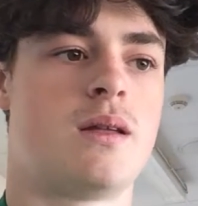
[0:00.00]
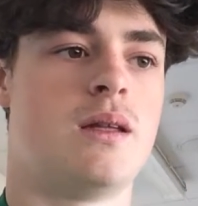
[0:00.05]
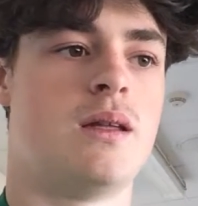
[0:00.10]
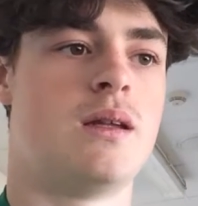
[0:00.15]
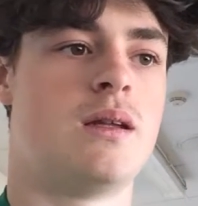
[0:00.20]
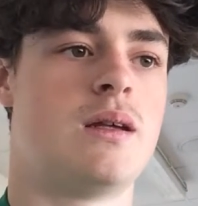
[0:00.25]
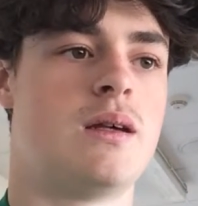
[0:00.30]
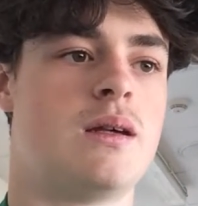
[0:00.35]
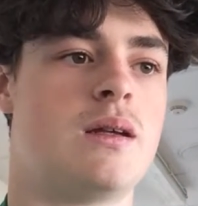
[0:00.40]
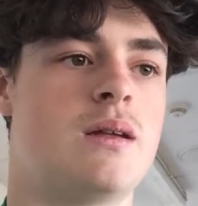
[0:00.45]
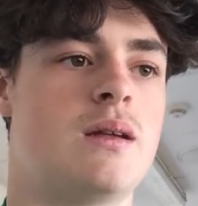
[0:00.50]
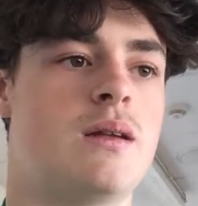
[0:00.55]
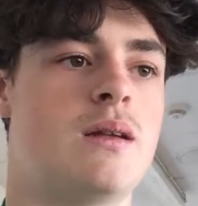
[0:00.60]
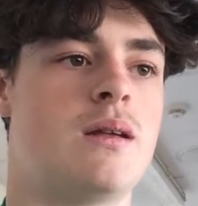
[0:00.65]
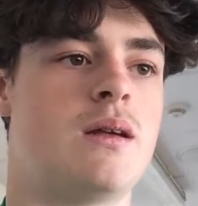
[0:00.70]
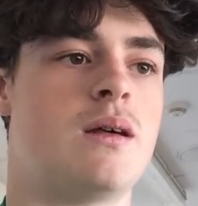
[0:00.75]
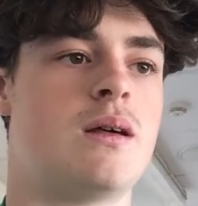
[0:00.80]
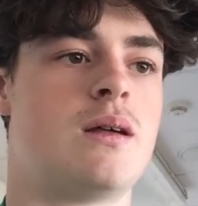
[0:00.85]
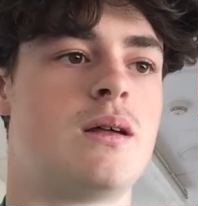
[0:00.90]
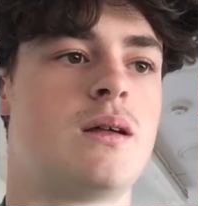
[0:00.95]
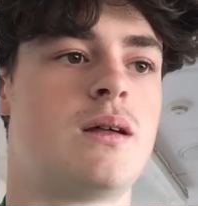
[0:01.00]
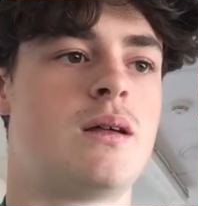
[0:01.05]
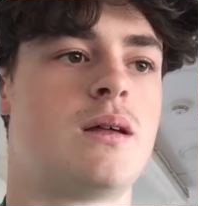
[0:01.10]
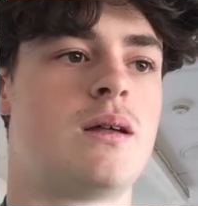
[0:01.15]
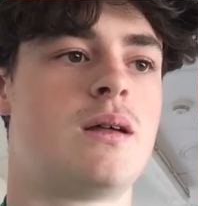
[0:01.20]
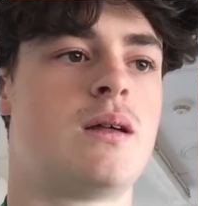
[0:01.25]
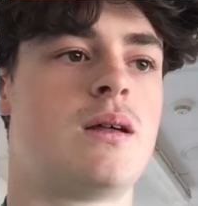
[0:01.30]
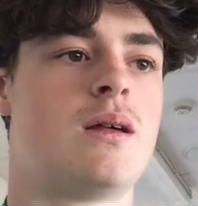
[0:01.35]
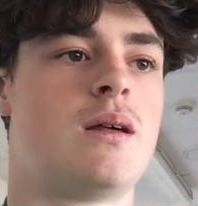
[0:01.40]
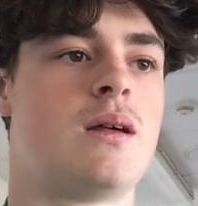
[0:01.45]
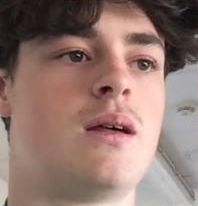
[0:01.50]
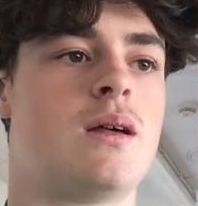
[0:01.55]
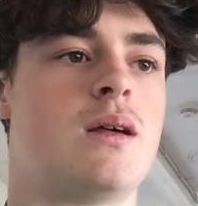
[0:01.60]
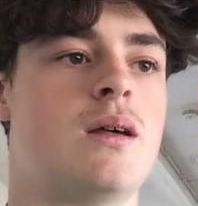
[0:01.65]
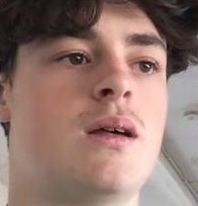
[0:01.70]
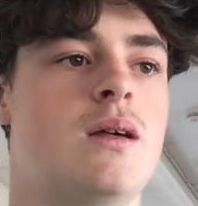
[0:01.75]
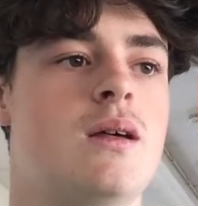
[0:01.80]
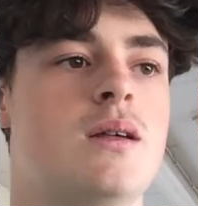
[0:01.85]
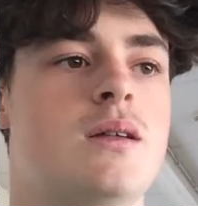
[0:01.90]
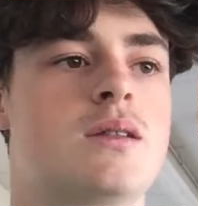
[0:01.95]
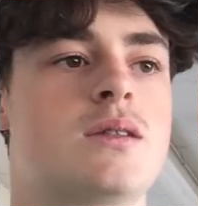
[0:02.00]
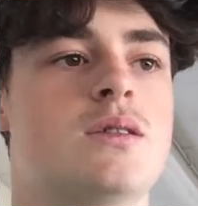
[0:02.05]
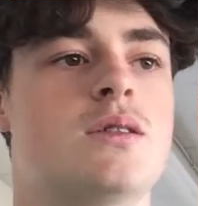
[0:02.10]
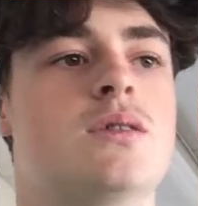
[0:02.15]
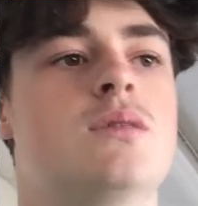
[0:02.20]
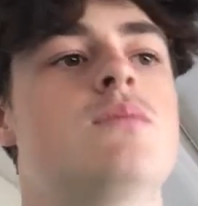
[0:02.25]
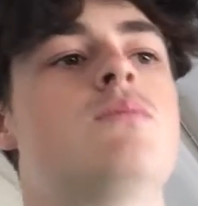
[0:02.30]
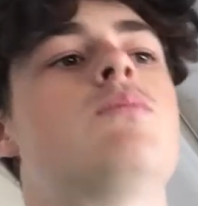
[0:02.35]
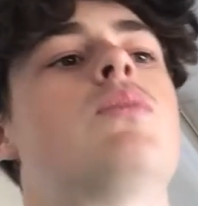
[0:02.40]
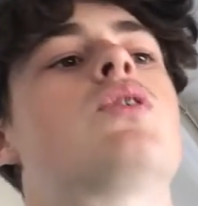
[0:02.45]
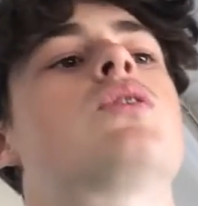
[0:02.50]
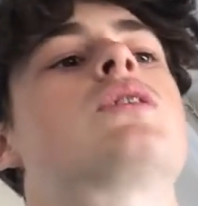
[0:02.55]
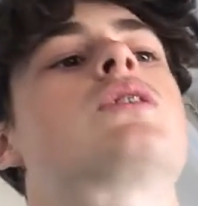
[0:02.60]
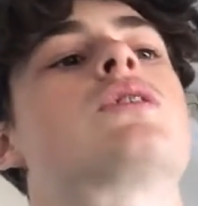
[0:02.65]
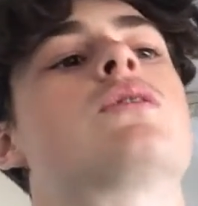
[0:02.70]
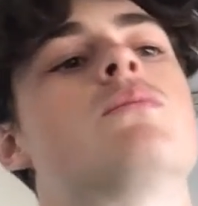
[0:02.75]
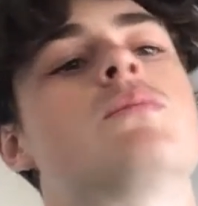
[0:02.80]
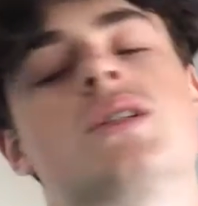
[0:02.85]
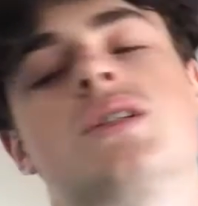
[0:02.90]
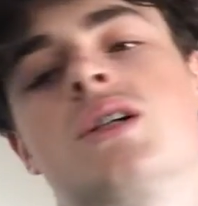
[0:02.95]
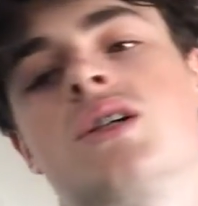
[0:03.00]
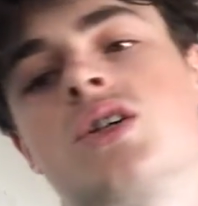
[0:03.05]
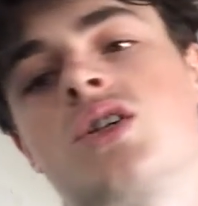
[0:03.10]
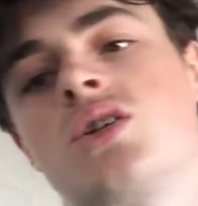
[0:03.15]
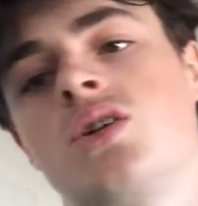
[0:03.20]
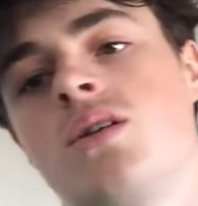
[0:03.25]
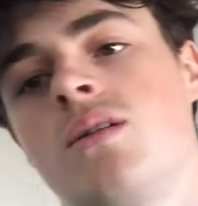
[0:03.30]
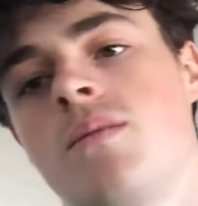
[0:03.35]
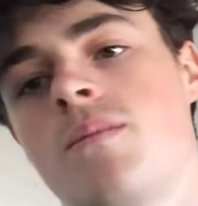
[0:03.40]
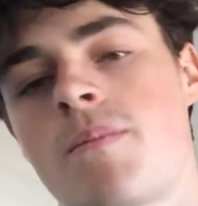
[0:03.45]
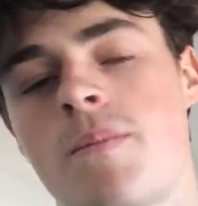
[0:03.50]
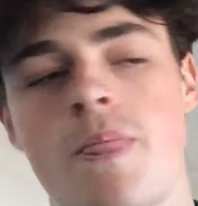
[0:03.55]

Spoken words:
And then, so body composition.